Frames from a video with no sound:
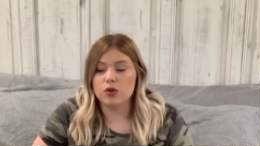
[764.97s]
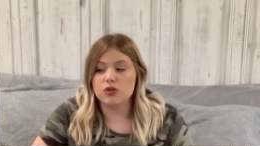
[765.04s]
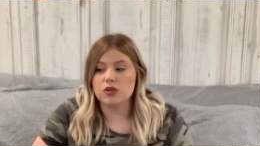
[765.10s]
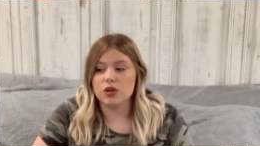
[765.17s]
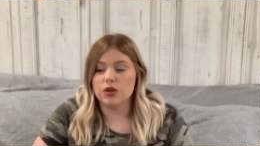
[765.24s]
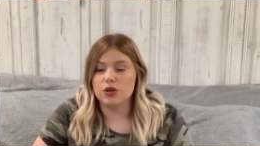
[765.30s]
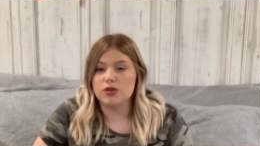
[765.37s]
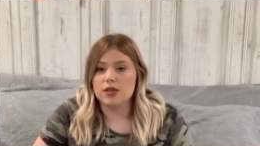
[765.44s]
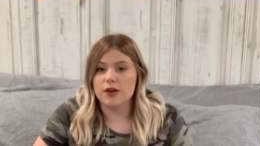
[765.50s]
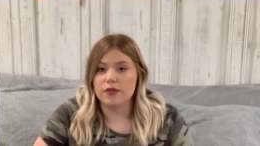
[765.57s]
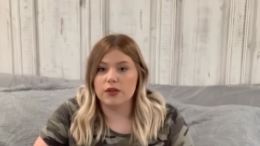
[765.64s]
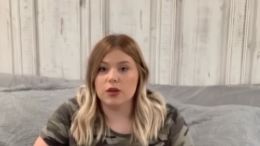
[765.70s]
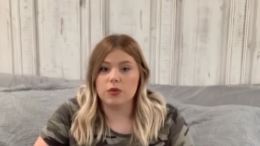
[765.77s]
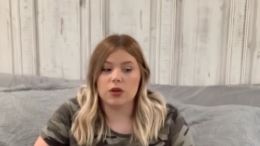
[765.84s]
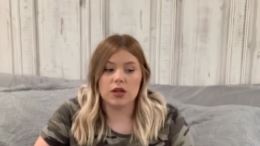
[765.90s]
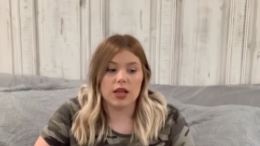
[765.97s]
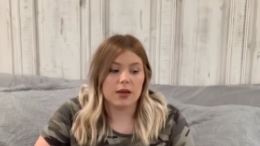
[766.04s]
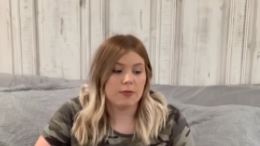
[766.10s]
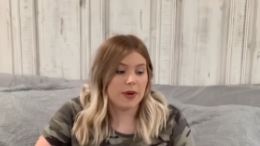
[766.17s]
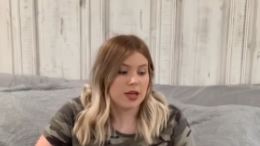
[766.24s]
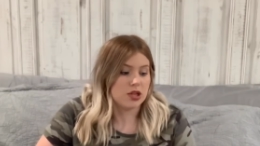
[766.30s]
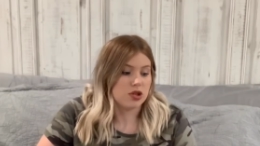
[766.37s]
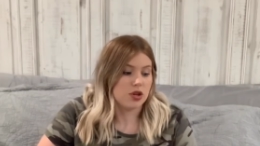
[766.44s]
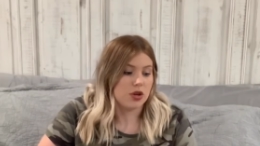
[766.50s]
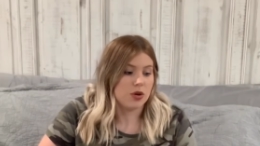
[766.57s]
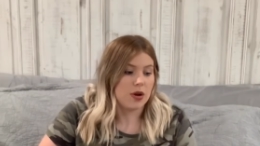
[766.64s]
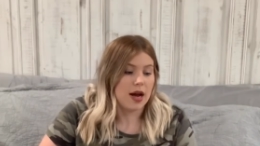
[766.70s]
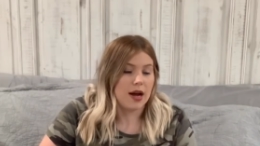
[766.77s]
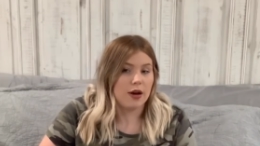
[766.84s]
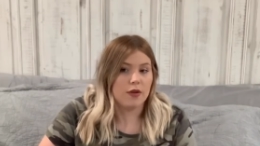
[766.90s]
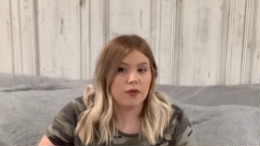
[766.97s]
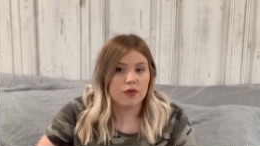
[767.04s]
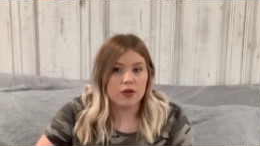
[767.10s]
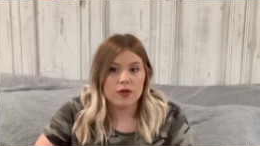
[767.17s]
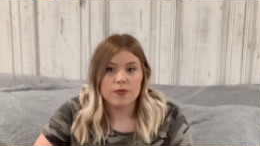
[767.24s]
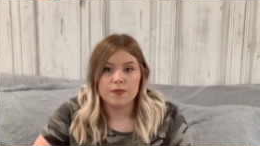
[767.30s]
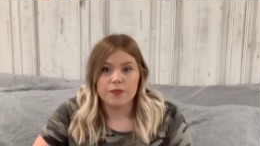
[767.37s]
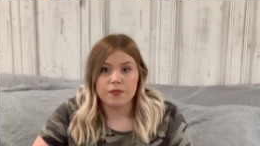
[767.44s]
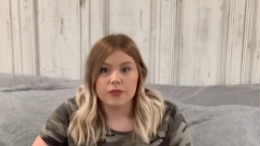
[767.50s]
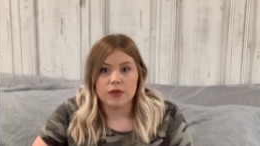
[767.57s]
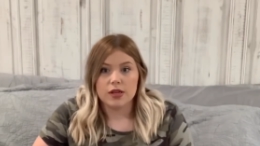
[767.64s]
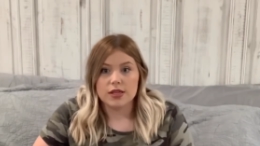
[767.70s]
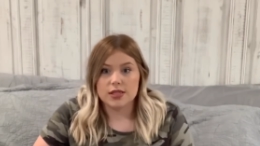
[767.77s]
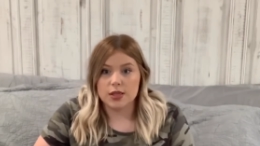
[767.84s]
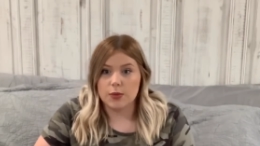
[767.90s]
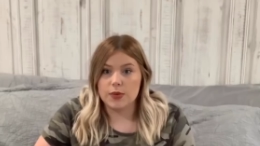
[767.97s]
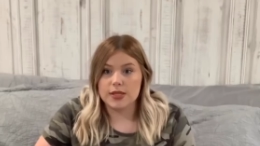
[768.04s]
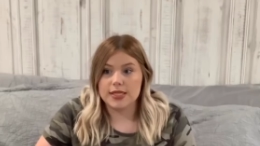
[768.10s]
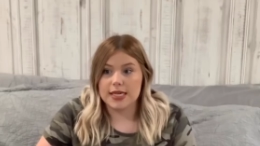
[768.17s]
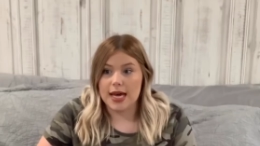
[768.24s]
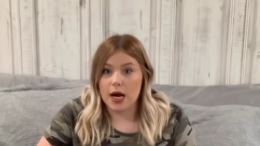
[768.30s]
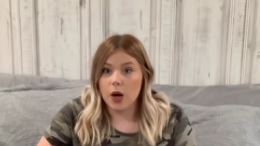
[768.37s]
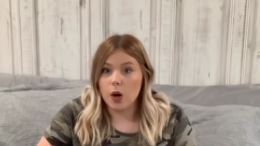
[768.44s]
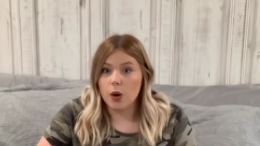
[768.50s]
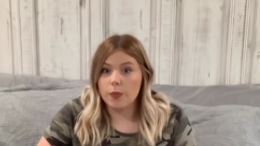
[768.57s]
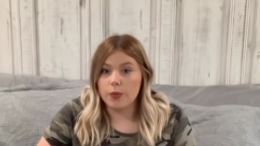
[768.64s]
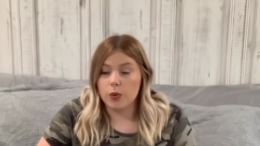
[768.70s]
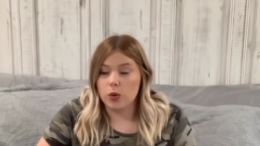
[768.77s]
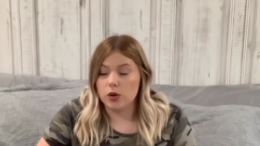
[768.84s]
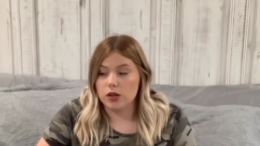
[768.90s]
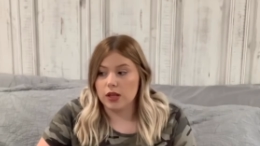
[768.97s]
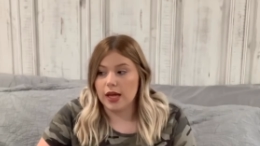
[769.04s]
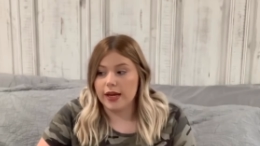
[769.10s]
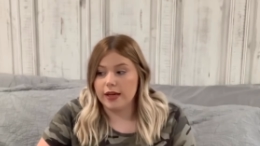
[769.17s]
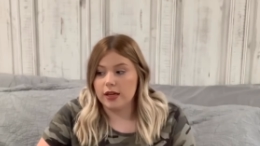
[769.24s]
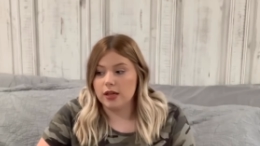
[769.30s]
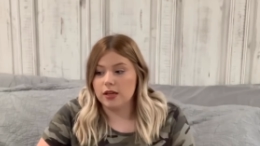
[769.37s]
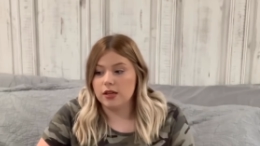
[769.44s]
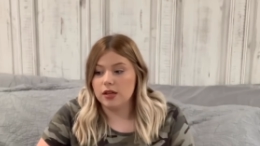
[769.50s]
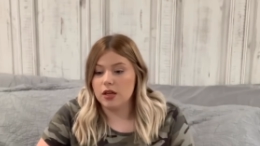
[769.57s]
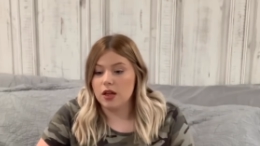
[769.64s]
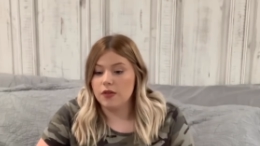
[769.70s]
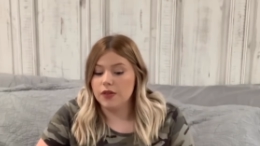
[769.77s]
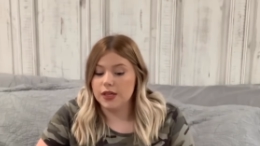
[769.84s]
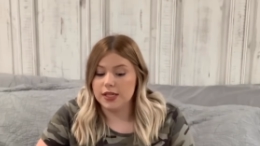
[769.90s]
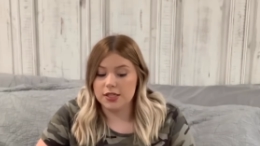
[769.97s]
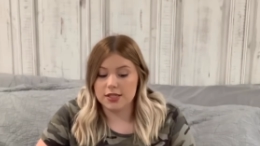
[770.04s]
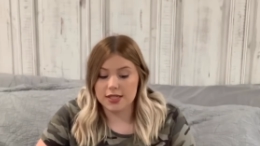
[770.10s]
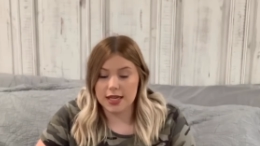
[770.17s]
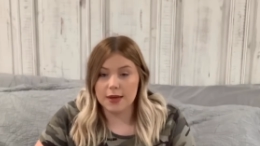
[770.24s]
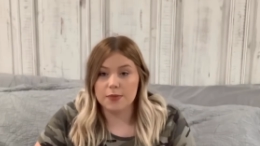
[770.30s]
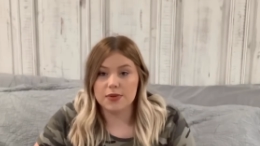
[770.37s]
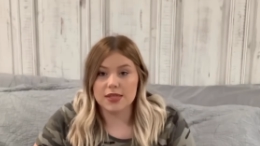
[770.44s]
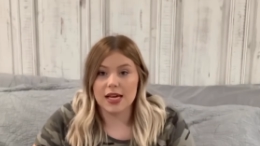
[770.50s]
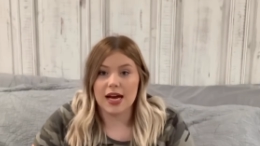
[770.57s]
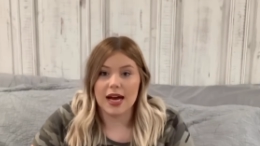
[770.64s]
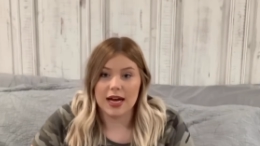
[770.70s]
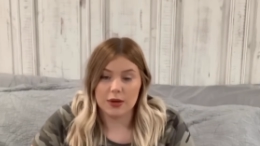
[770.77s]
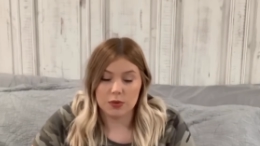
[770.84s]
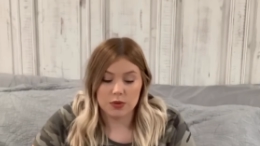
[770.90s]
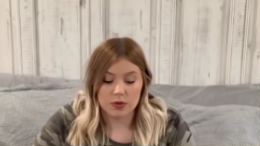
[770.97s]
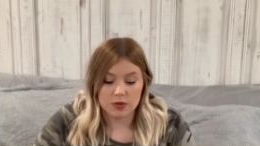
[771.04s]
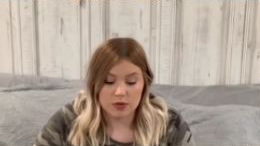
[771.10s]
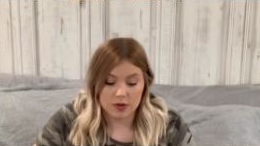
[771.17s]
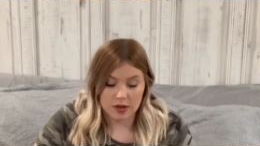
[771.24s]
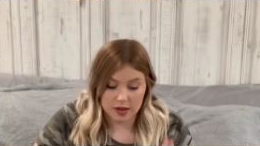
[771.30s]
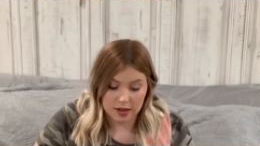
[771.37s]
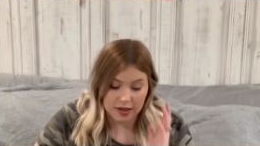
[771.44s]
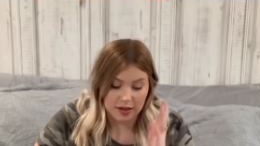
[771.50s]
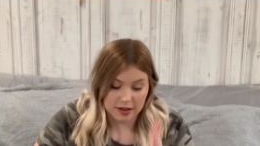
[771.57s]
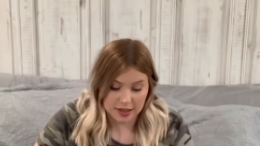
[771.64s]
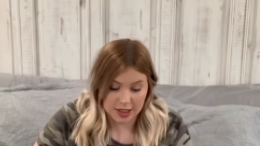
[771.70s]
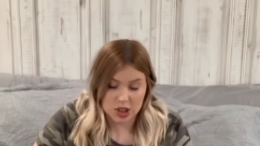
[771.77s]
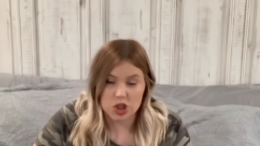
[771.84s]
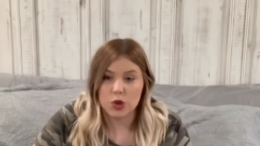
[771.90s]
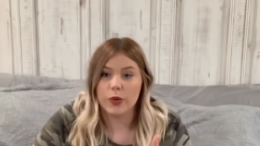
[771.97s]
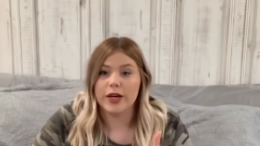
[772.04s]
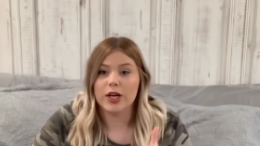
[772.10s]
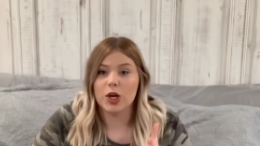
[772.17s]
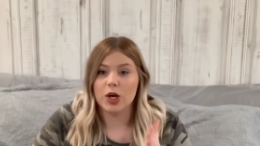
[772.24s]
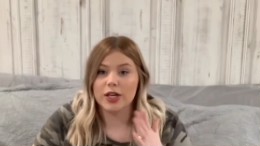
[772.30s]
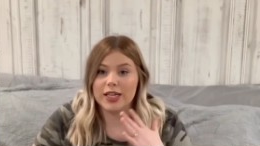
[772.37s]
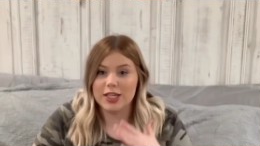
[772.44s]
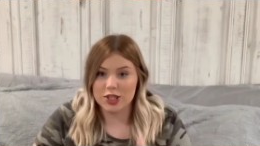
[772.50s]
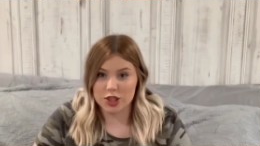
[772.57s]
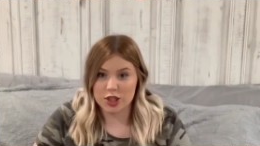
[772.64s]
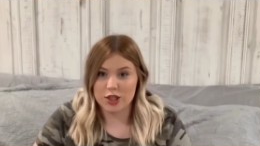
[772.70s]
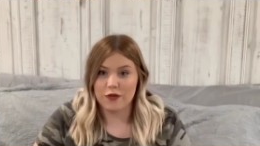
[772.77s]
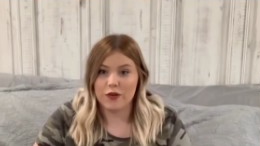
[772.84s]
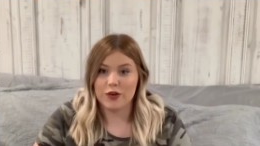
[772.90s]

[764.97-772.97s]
So you definitely want to like make sure you have someone to help or like these tips that I will let you in on in just a few